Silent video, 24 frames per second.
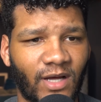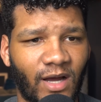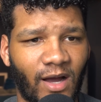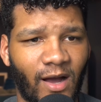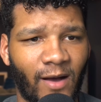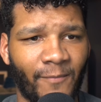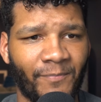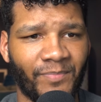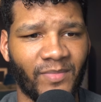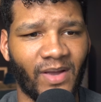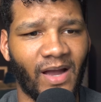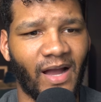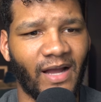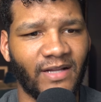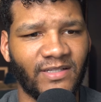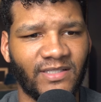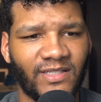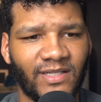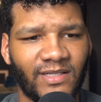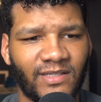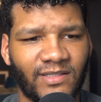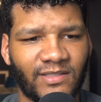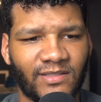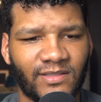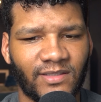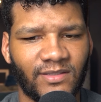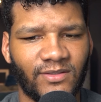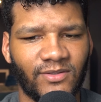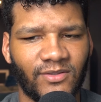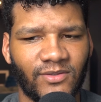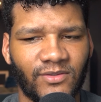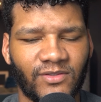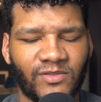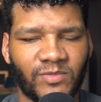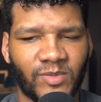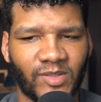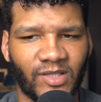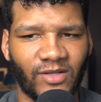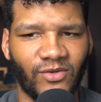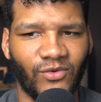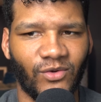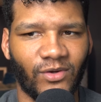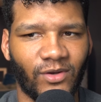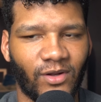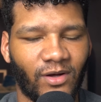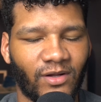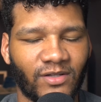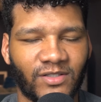Um, I see it as good news, but then you
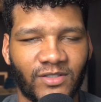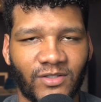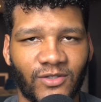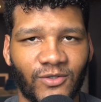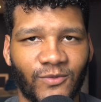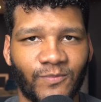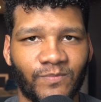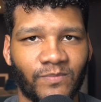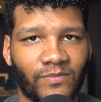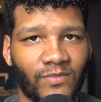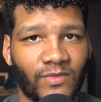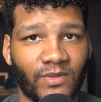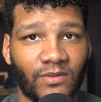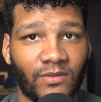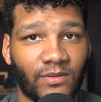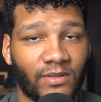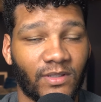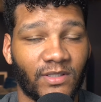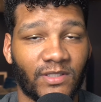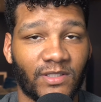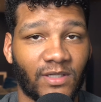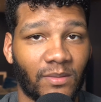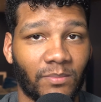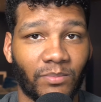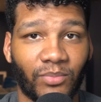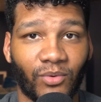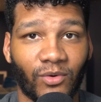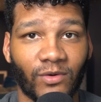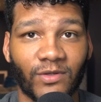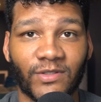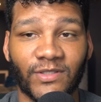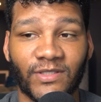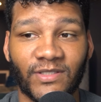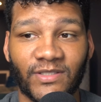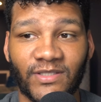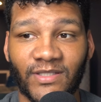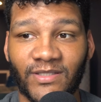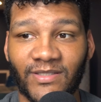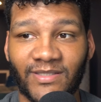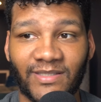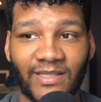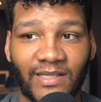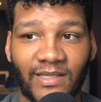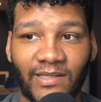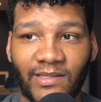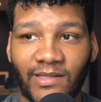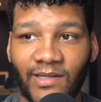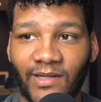could also look at some portions and
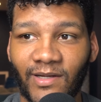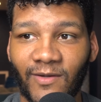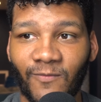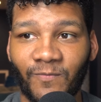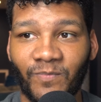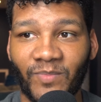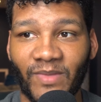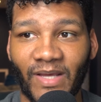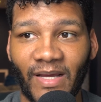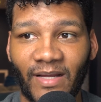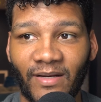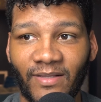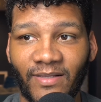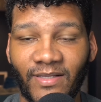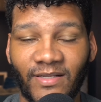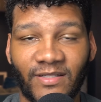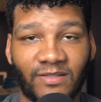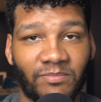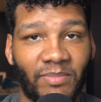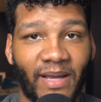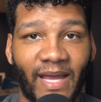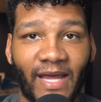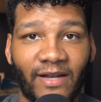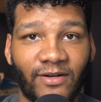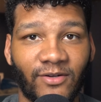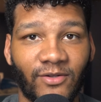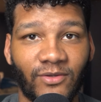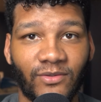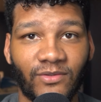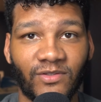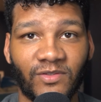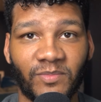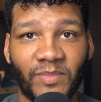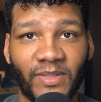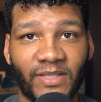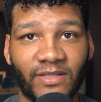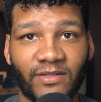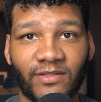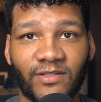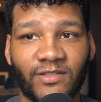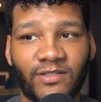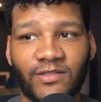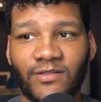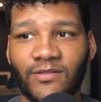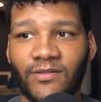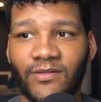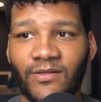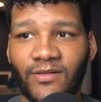say that it's bad news
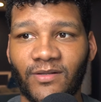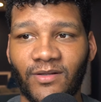because,